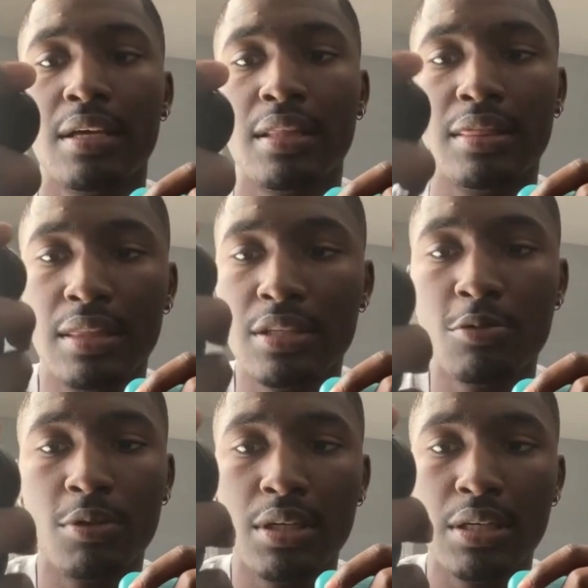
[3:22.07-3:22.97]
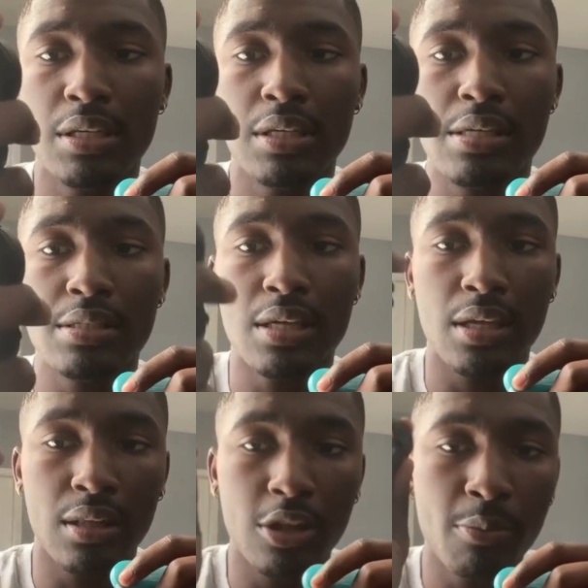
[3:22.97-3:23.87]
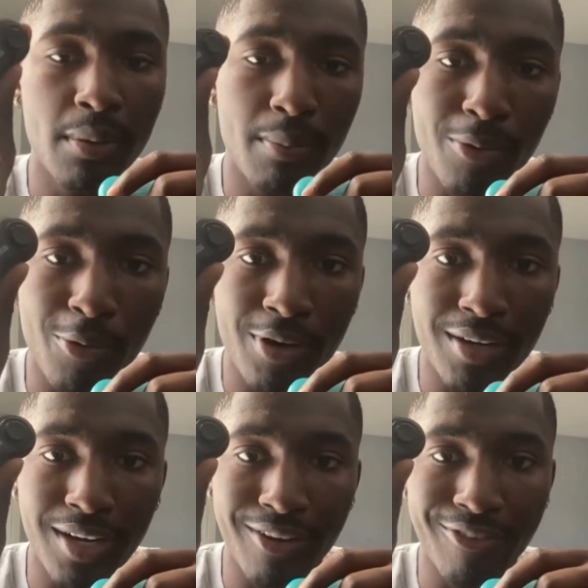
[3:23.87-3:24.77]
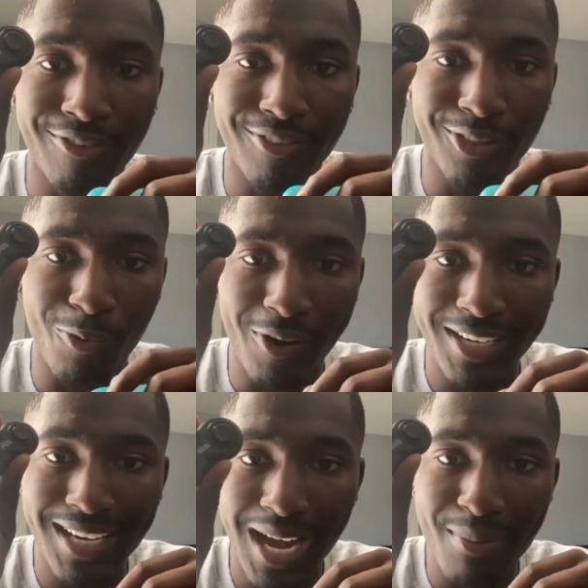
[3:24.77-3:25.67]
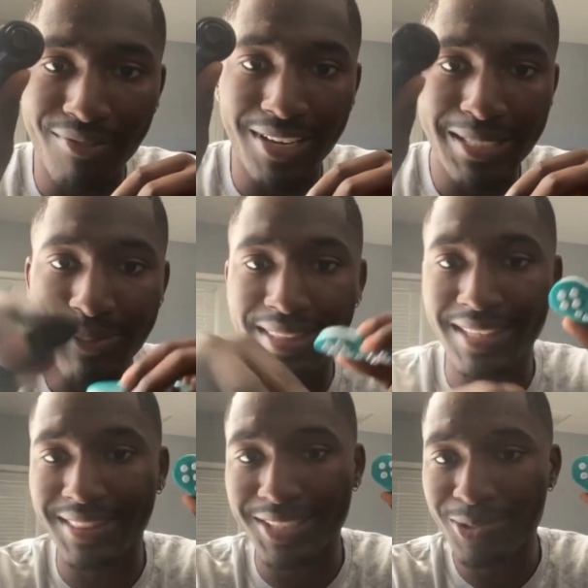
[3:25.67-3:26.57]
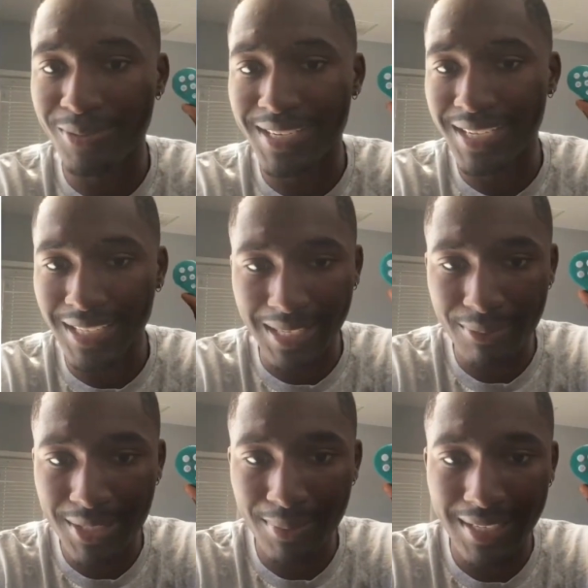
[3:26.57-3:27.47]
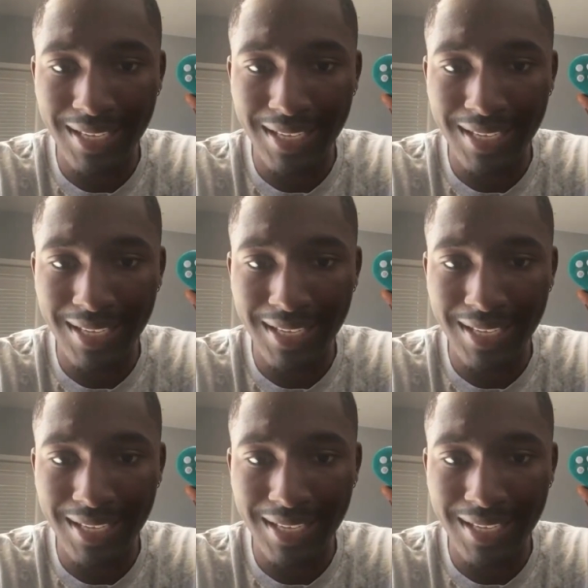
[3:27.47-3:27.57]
this one is a little bit more of the one-time investment that this one claims to be.